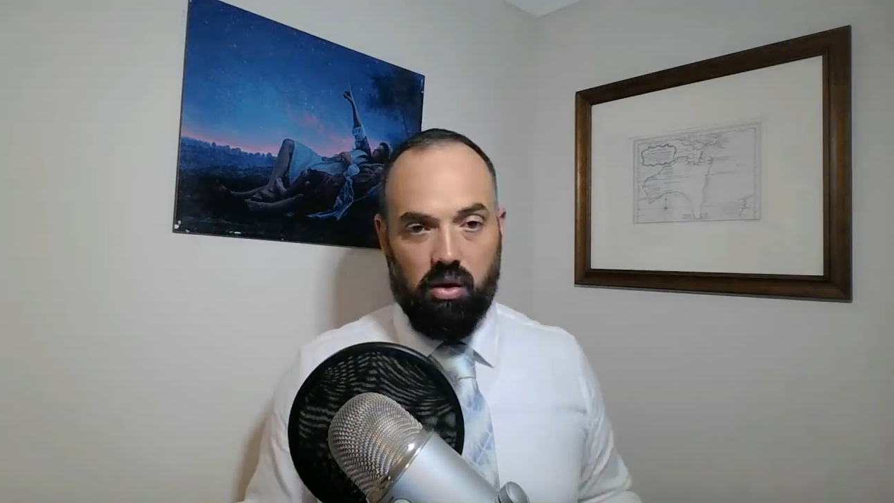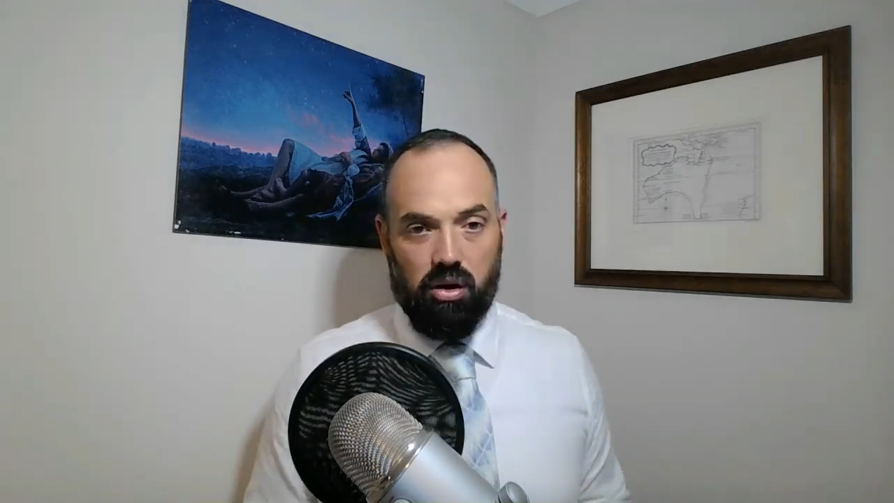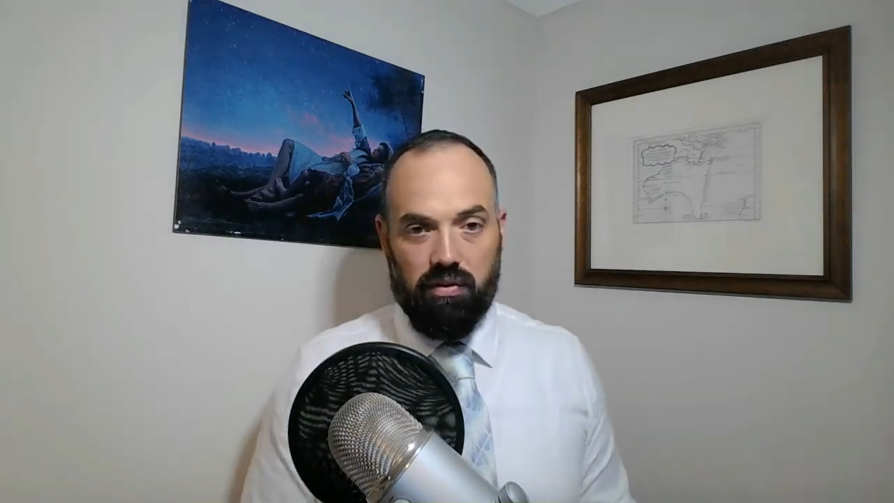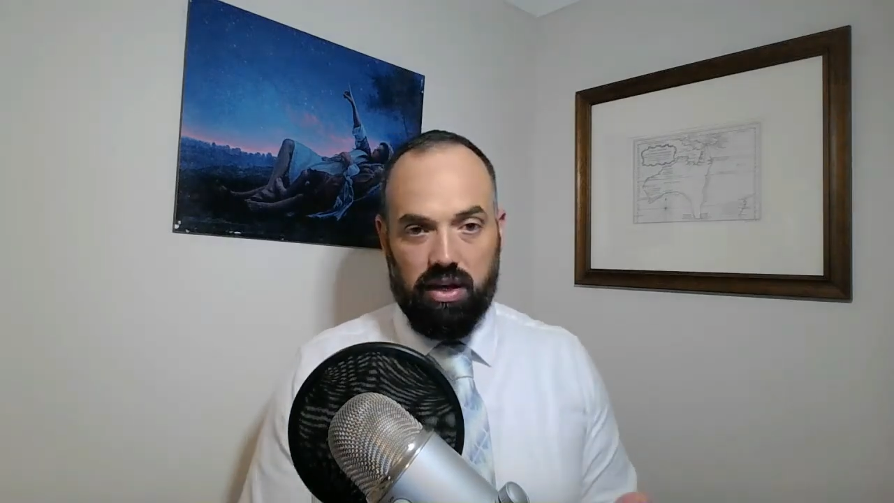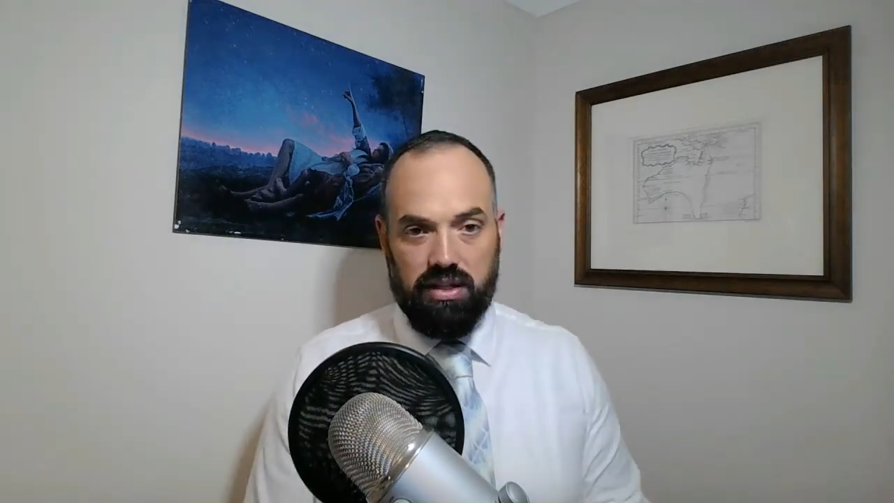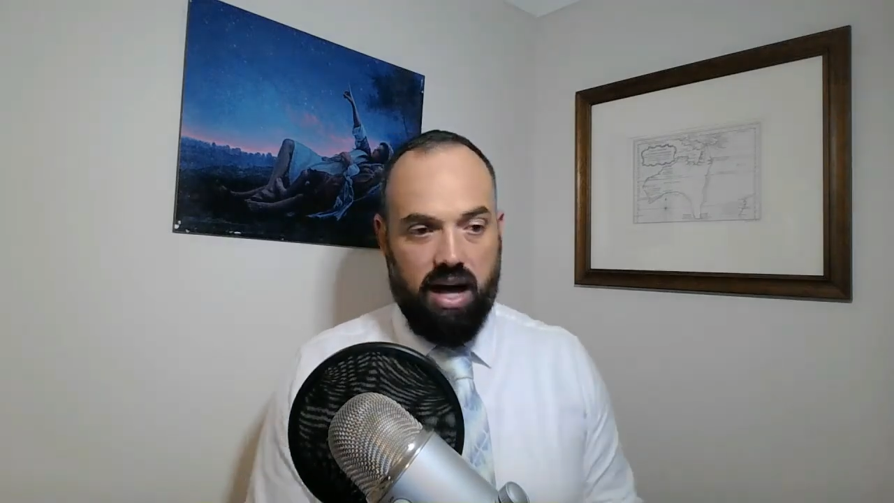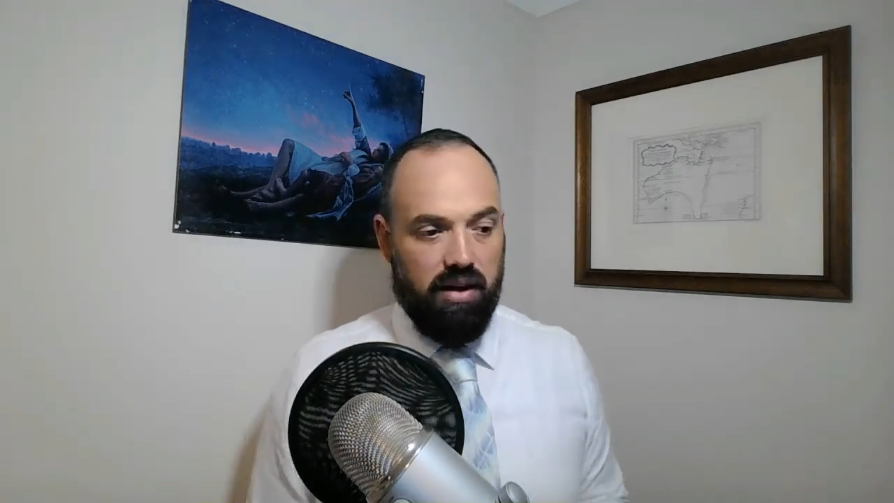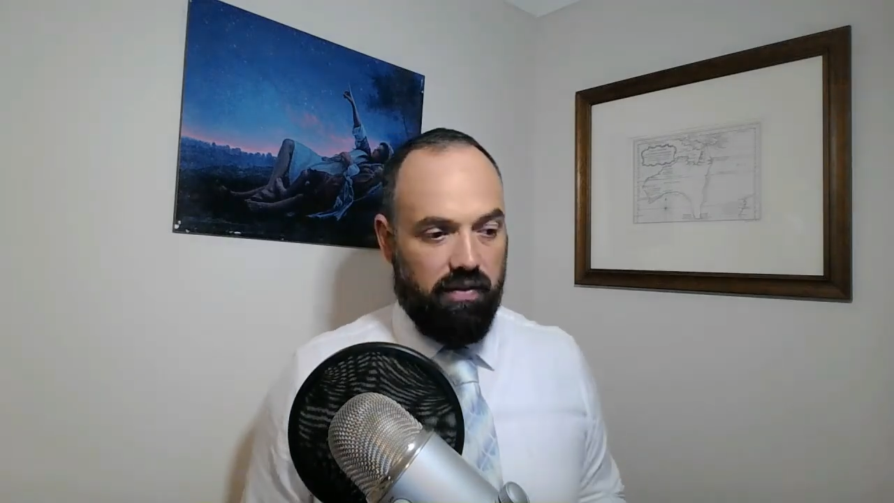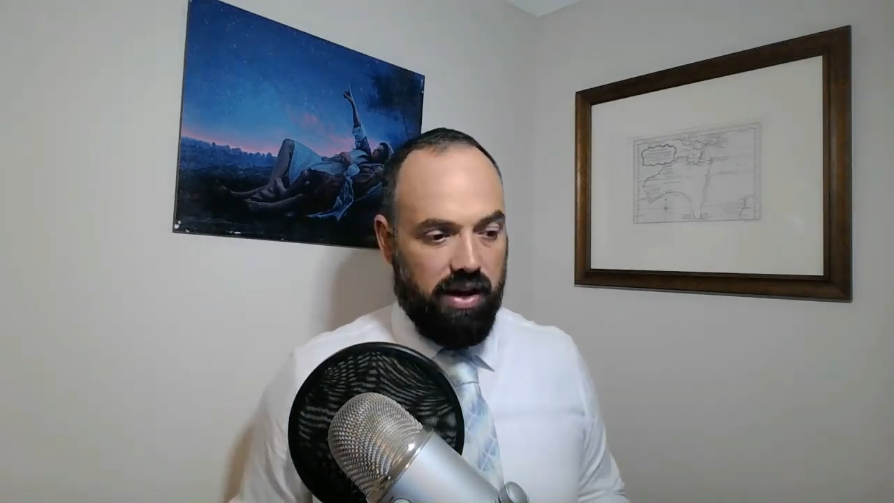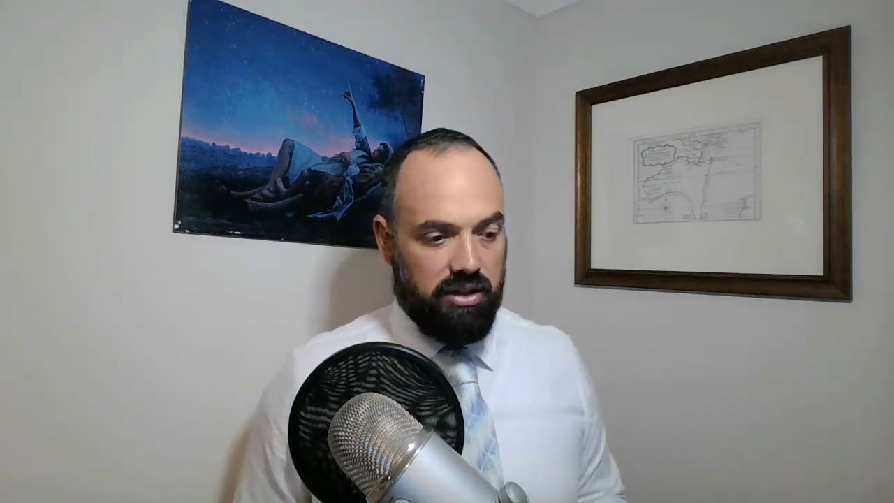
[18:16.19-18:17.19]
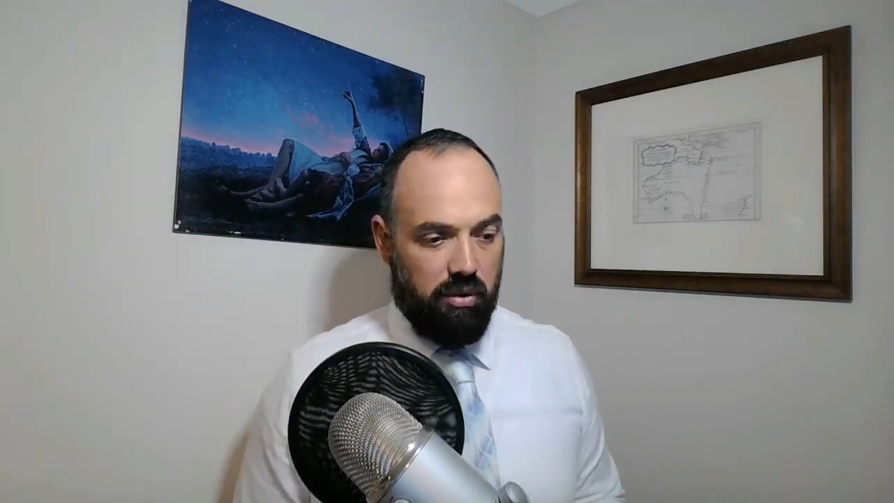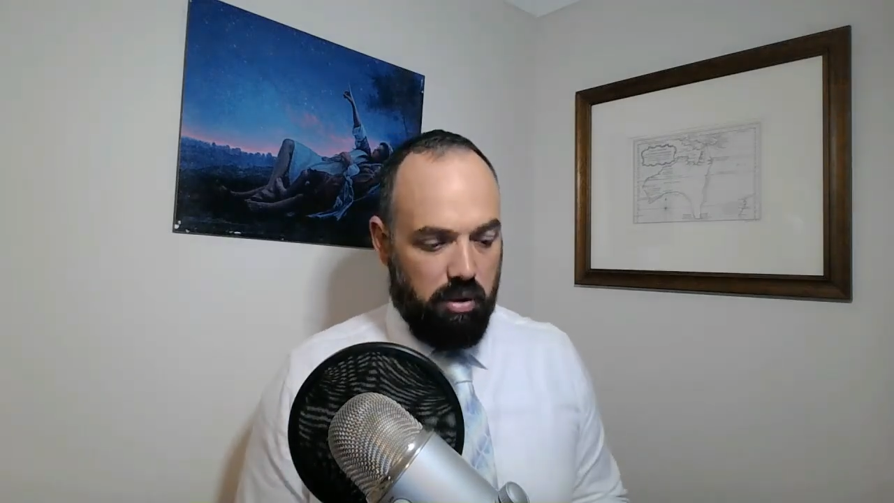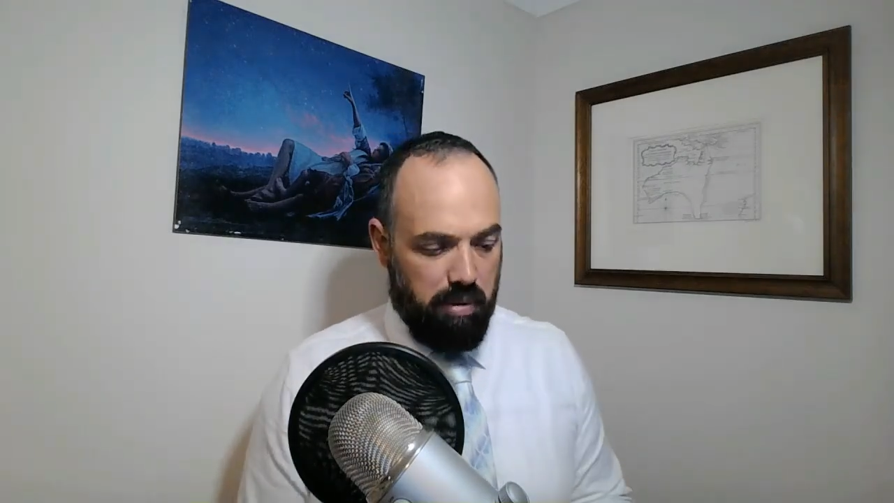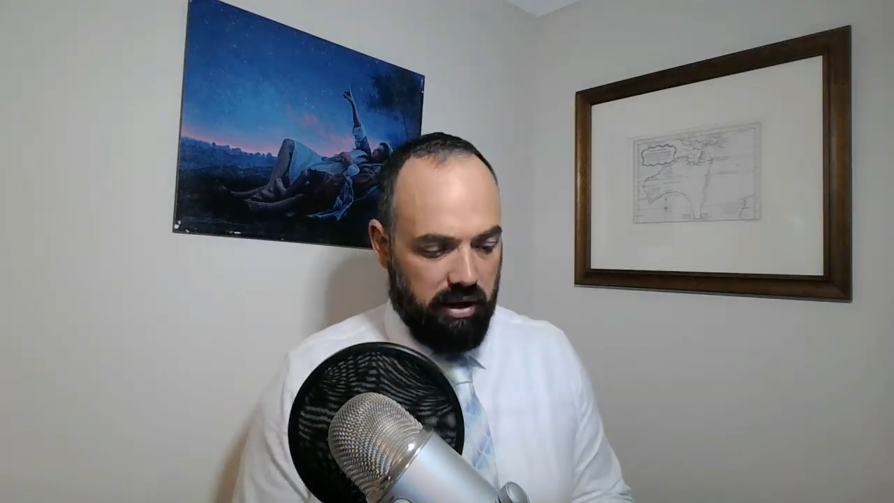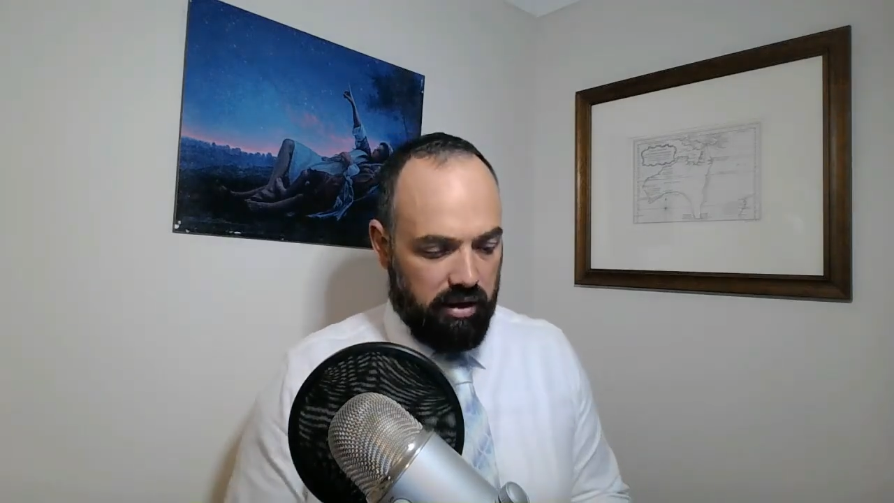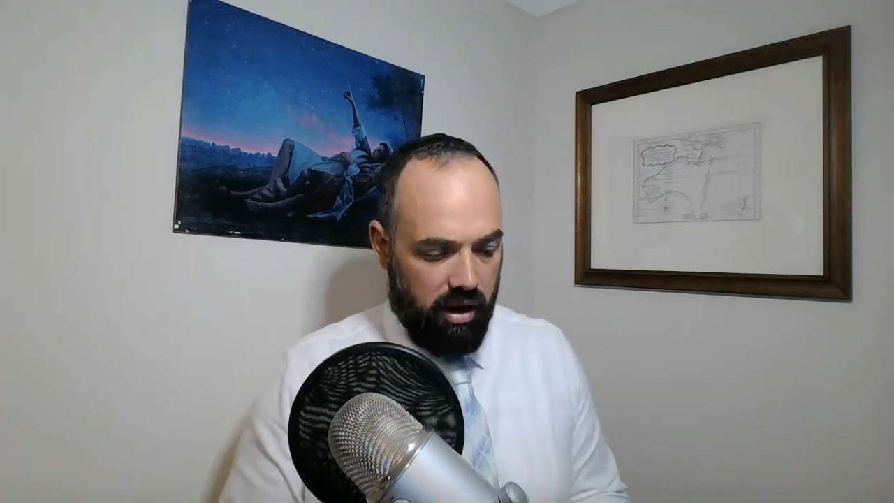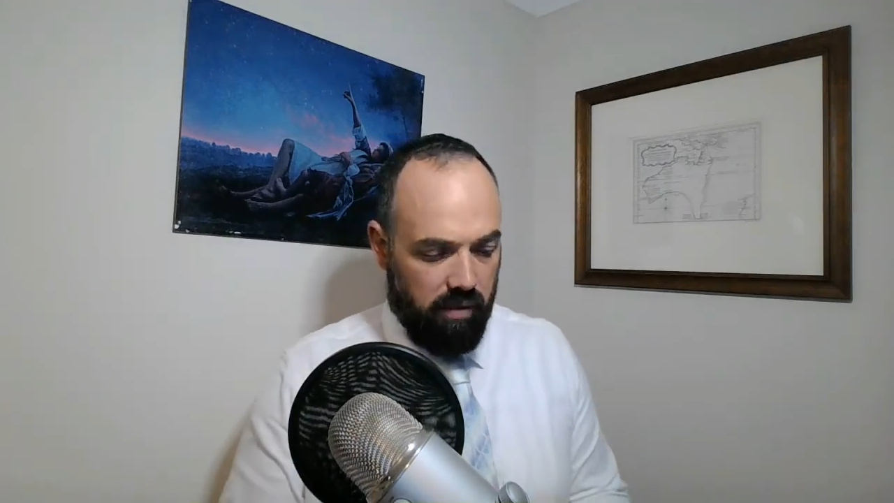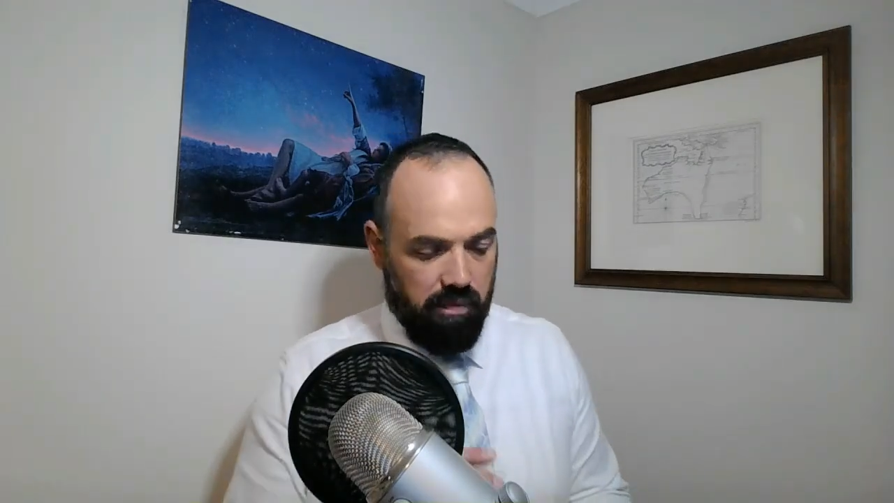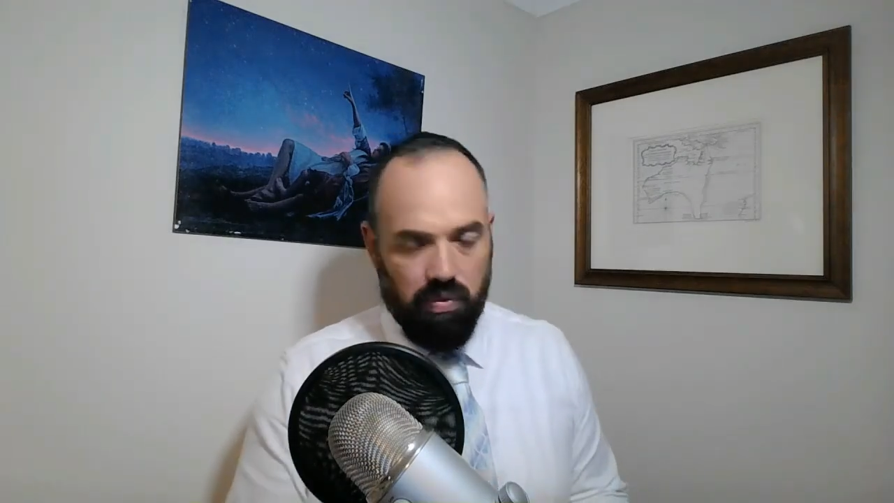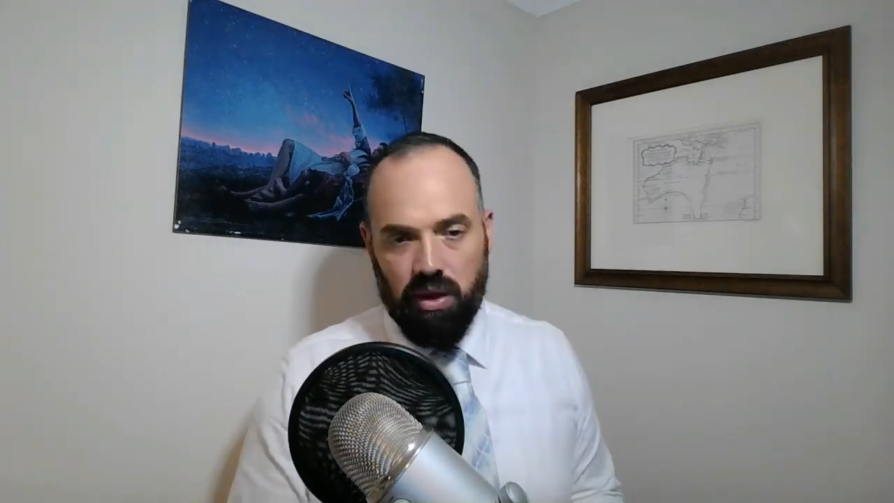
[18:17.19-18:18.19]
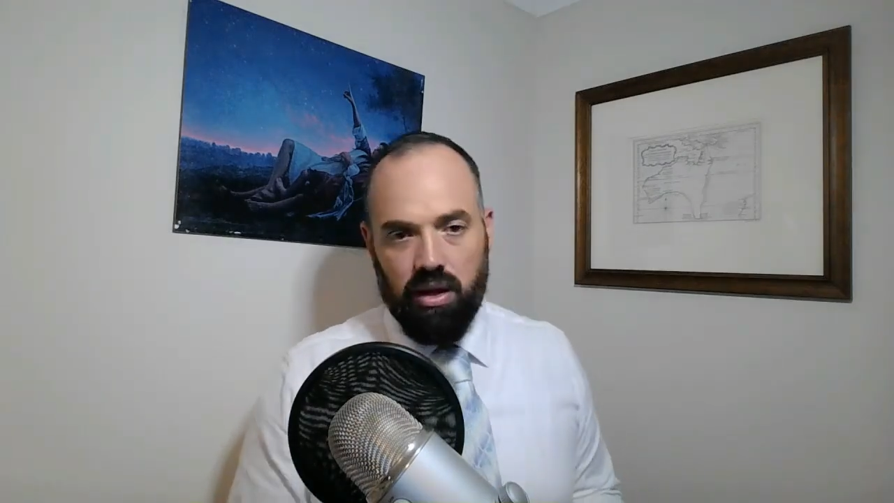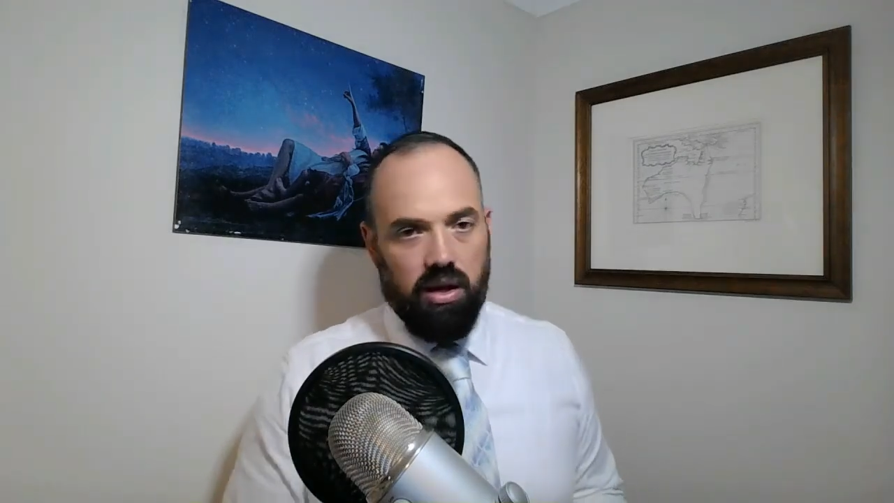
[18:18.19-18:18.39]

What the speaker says: all of these artifacts that we picked up,